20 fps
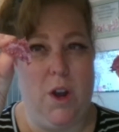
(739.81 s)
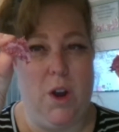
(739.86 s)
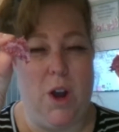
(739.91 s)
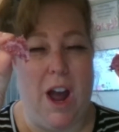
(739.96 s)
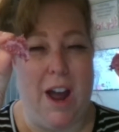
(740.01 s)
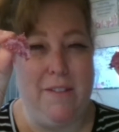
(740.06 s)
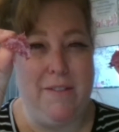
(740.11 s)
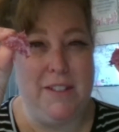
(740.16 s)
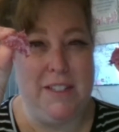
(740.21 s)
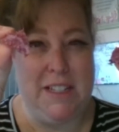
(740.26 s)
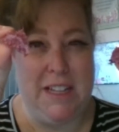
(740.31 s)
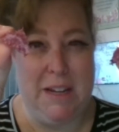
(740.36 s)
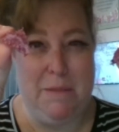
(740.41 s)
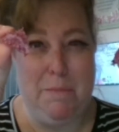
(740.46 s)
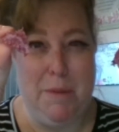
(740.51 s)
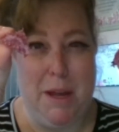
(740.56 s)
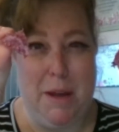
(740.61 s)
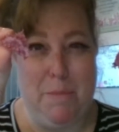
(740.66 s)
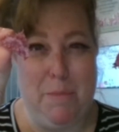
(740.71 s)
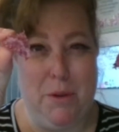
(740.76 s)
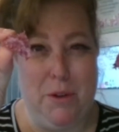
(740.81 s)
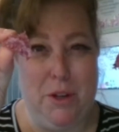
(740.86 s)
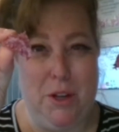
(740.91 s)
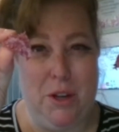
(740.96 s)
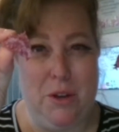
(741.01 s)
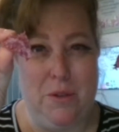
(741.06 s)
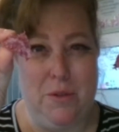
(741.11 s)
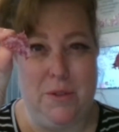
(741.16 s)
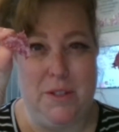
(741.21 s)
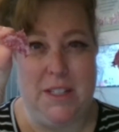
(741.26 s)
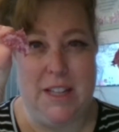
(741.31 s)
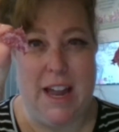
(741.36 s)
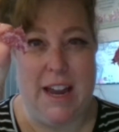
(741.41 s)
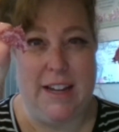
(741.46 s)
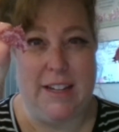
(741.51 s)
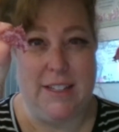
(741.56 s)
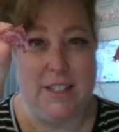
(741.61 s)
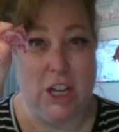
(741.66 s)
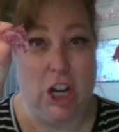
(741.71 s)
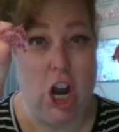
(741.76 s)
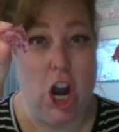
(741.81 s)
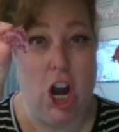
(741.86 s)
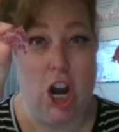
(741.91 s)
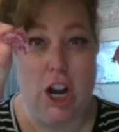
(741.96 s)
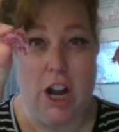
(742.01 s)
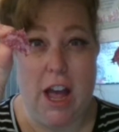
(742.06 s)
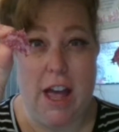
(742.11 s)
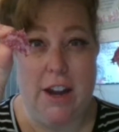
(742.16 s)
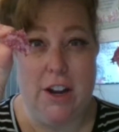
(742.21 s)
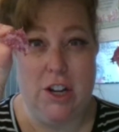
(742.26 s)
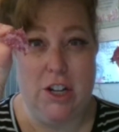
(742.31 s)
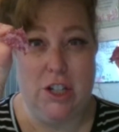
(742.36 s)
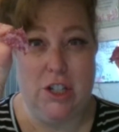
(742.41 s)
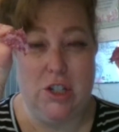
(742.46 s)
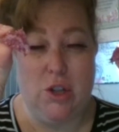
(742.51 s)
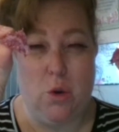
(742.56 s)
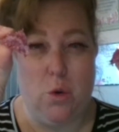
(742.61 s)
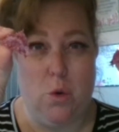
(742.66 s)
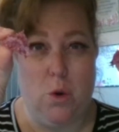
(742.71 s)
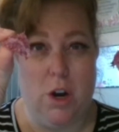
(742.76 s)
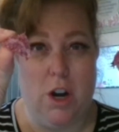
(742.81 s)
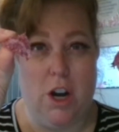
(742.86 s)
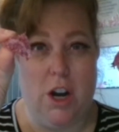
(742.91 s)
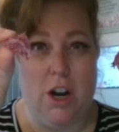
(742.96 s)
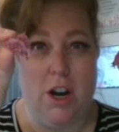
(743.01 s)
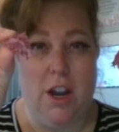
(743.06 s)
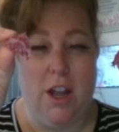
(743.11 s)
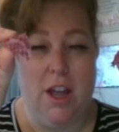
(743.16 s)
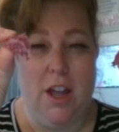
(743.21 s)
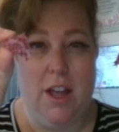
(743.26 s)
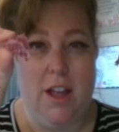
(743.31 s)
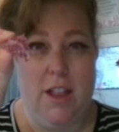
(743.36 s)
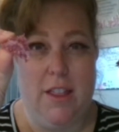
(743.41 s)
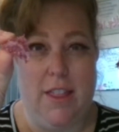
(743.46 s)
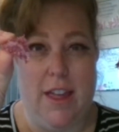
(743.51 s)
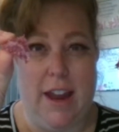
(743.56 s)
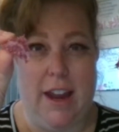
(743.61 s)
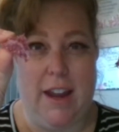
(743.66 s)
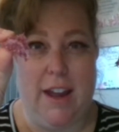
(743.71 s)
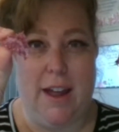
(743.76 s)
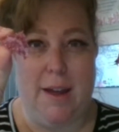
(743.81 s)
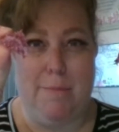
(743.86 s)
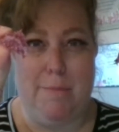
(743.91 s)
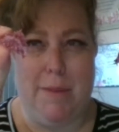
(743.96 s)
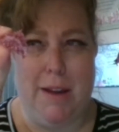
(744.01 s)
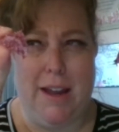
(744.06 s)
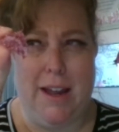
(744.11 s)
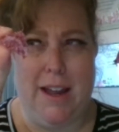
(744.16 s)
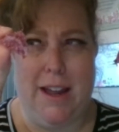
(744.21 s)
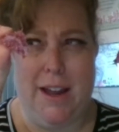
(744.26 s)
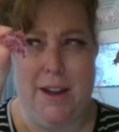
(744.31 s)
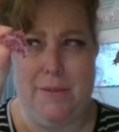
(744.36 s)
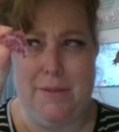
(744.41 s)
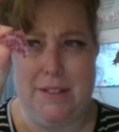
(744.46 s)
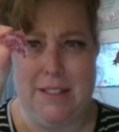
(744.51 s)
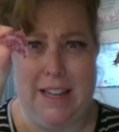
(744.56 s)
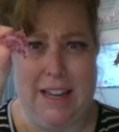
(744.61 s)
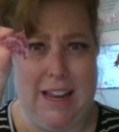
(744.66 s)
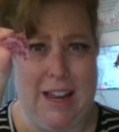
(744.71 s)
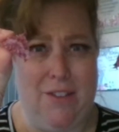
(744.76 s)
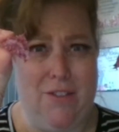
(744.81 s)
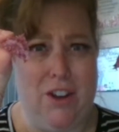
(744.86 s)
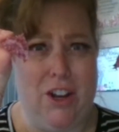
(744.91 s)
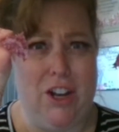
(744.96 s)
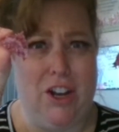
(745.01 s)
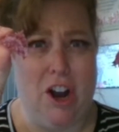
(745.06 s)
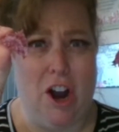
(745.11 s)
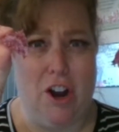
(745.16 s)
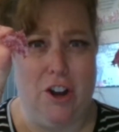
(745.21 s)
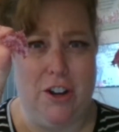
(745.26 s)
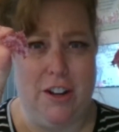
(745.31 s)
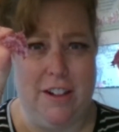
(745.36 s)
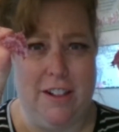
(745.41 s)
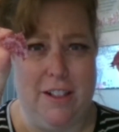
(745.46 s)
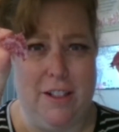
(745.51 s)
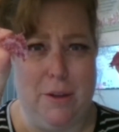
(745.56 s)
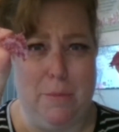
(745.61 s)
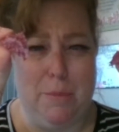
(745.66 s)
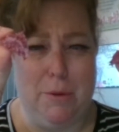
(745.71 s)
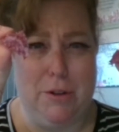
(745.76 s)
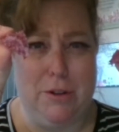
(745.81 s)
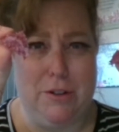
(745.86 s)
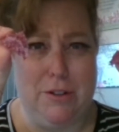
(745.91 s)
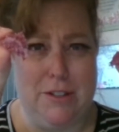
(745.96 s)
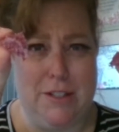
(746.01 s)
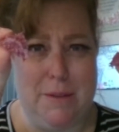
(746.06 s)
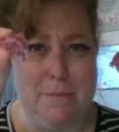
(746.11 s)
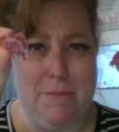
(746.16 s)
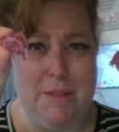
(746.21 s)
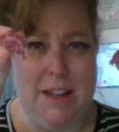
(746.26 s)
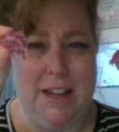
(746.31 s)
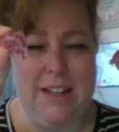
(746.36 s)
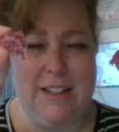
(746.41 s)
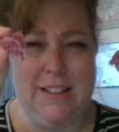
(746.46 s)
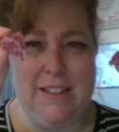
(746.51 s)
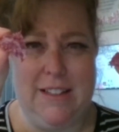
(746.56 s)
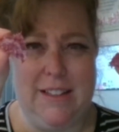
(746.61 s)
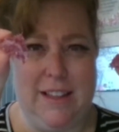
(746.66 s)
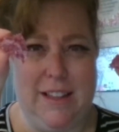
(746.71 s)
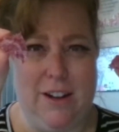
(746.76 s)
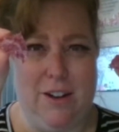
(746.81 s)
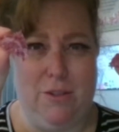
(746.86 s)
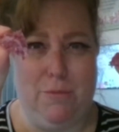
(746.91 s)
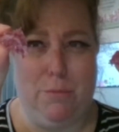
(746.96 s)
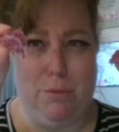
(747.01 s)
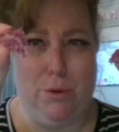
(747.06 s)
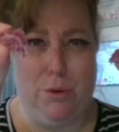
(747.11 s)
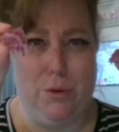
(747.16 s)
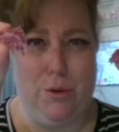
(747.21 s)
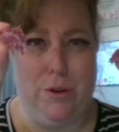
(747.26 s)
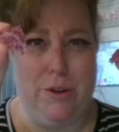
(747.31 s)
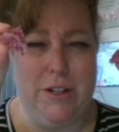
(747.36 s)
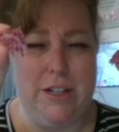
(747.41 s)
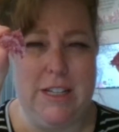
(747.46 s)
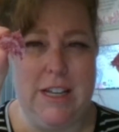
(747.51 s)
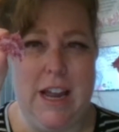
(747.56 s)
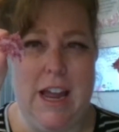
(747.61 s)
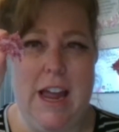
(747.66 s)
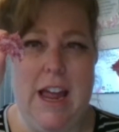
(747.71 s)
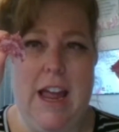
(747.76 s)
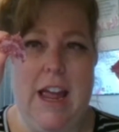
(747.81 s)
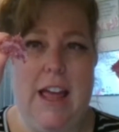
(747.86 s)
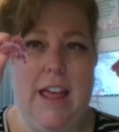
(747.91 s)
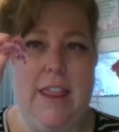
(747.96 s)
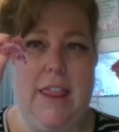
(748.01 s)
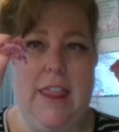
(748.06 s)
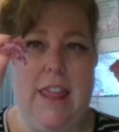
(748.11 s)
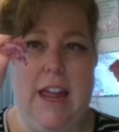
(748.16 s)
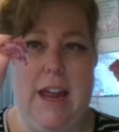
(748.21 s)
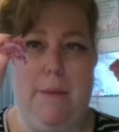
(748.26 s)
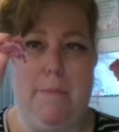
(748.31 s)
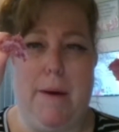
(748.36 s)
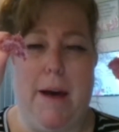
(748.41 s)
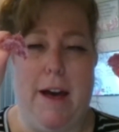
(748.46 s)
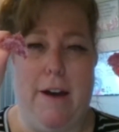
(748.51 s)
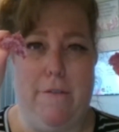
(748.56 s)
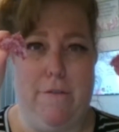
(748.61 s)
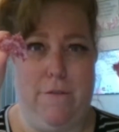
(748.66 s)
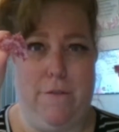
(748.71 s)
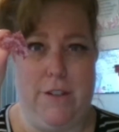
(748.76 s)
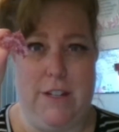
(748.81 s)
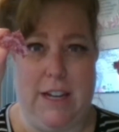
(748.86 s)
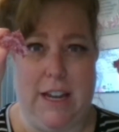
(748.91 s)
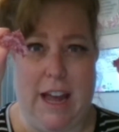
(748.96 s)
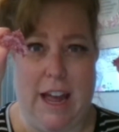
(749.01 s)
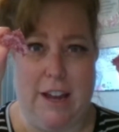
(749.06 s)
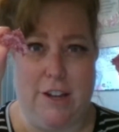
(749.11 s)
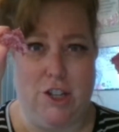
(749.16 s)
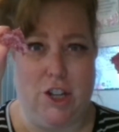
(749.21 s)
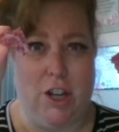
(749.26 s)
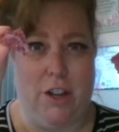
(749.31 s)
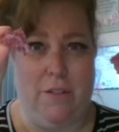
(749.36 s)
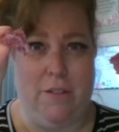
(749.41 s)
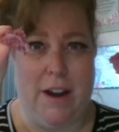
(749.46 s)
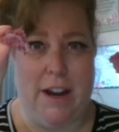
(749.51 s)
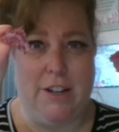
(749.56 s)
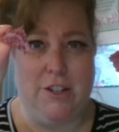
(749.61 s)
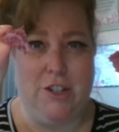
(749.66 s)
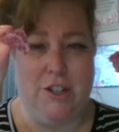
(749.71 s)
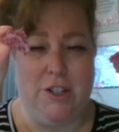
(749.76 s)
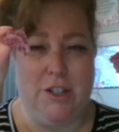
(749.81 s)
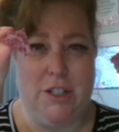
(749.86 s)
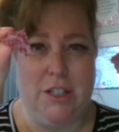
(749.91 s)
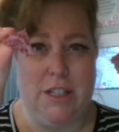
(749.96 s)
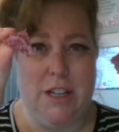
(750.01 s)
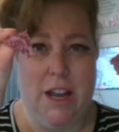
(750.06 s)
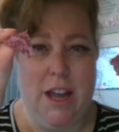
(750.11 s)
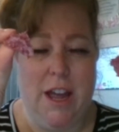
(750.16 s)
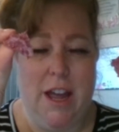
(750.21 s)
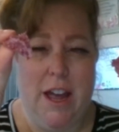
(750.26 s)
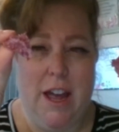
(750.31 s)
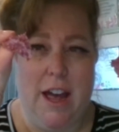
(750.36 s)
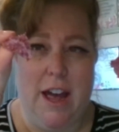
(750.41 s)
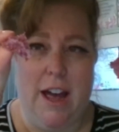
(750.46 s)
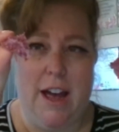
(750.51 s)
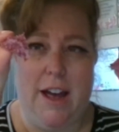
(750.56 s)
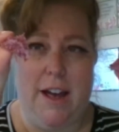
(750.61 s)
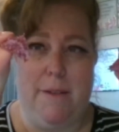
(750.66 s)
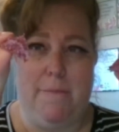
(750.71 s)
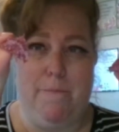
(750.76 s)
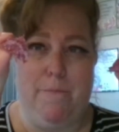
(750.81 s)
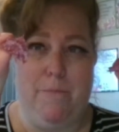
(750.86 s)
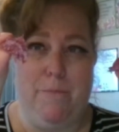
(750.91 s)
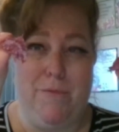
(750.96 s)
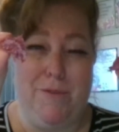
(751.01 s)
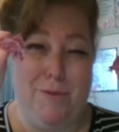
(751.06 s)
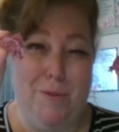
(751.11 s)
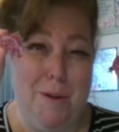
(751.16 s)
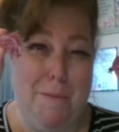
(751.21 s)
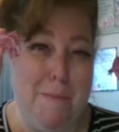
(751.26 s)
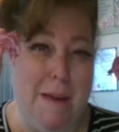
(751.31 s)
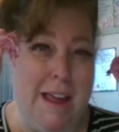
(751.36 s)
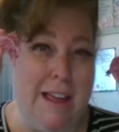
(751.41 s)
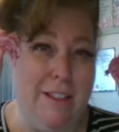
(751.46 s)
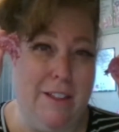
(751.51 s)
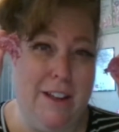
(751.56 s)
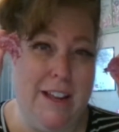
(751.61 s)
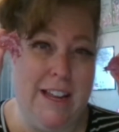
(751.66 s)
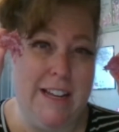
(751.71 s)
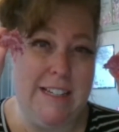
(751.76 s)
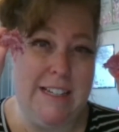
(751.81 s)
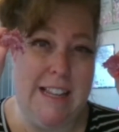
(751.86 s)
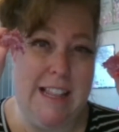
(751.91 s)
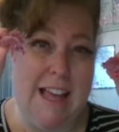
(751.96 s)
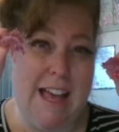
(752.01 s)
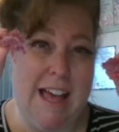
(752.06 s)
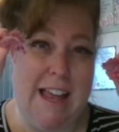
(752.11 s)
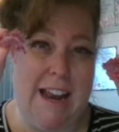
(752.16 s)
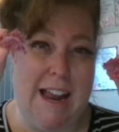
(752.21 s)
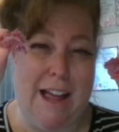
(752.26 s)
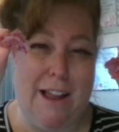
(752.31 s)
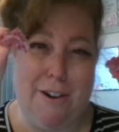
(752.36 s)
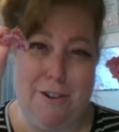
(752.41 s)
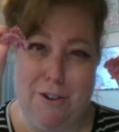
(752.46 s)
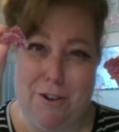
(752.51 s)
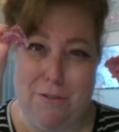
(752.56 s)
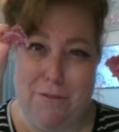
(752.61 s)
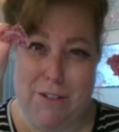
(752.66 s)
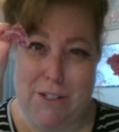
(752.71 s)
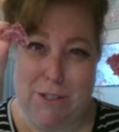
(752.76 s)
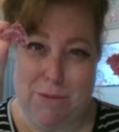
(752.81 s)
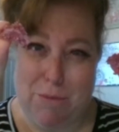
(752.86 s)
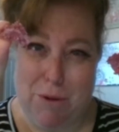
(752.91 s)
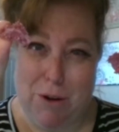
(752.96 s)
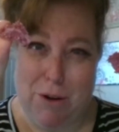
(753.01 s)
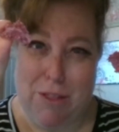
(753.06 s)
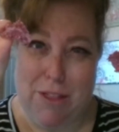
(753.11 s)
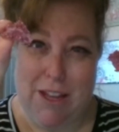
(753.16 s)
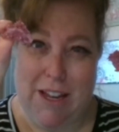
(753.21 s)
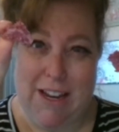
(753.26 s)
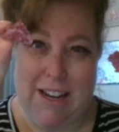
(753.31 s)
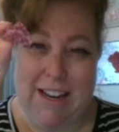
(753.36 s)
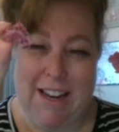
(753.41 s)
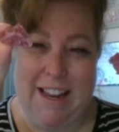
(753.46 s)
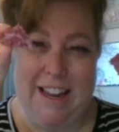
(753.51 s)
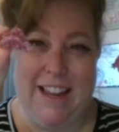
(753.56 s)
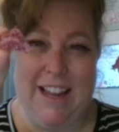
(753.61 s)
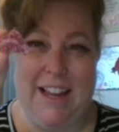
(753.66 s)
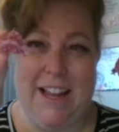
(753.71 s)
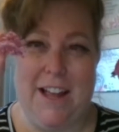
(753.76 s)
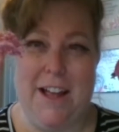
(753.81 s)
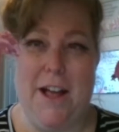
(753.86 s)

I've seen people use like cigar cutters or like um, it was like even garden clipper or something, little pruners. They bought to cut Jolly Ranchers. Um, we may look into that. I don't know if it's worth it,